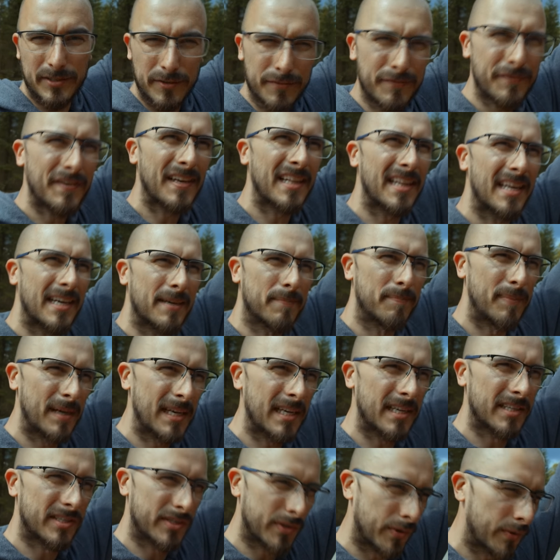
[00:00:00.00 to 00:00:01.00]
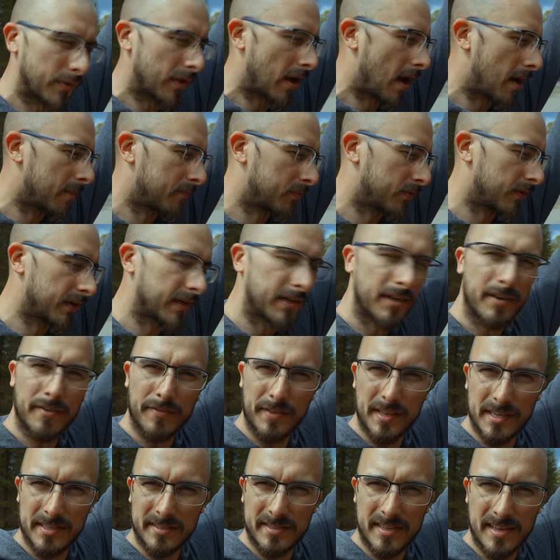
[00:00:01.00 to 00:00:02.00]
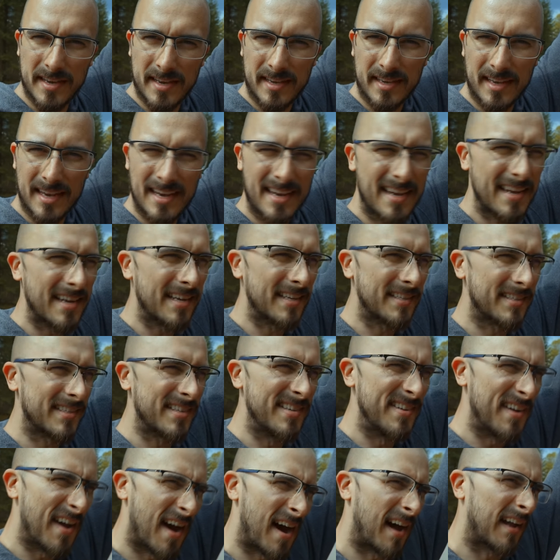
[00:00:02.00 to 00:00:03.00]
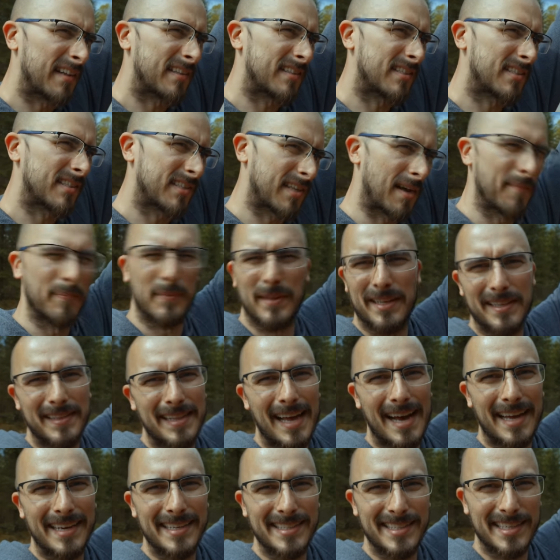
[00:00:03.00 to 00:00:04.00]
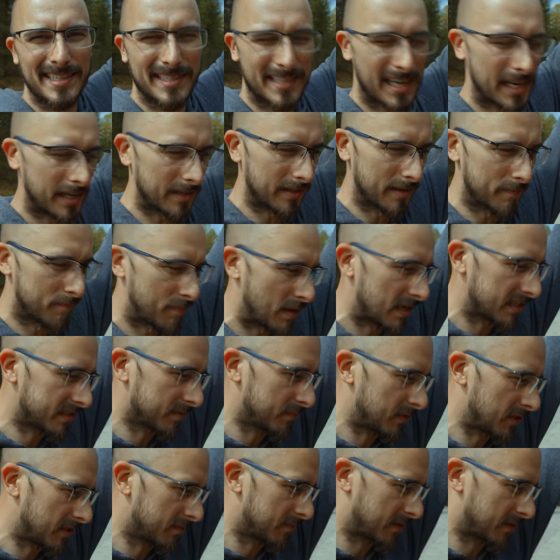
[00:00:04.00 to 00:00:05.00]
do feel like being a solo operator of this thing is not something that is entirely impossible